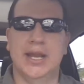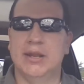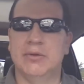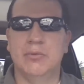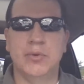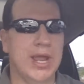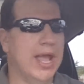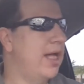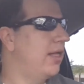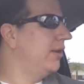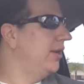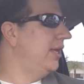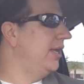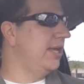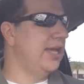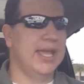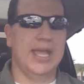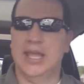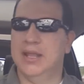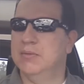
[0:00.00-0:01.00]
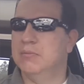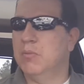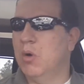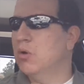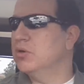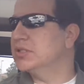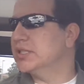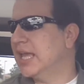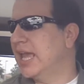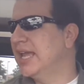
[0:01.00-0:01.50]
In reality, in
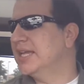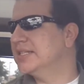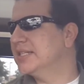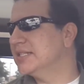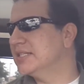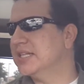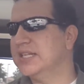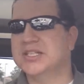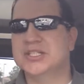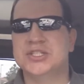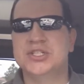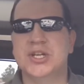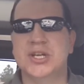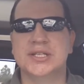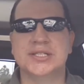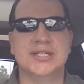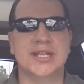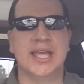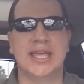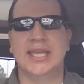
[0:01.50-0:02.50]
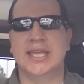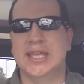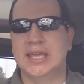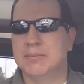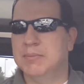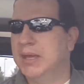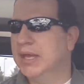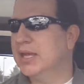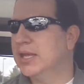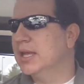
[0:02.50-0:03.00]
most cases, it's just a
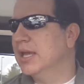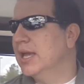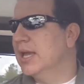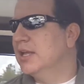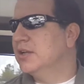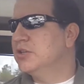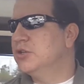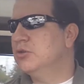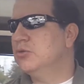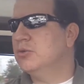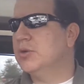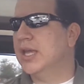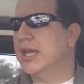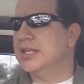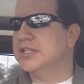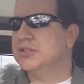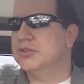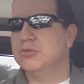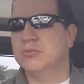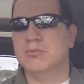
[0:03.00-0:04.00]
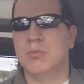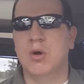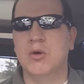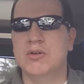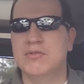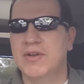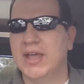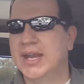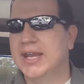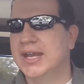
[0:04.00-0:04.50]
gimmick to get you
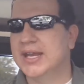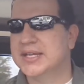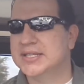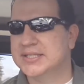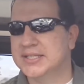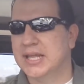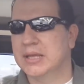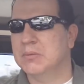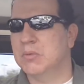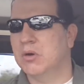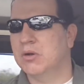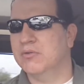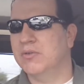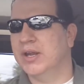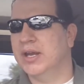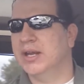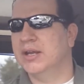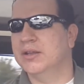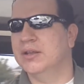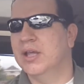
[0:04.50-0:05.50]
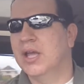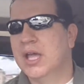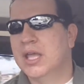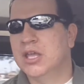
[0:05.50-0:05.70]
motivated and stay motivated.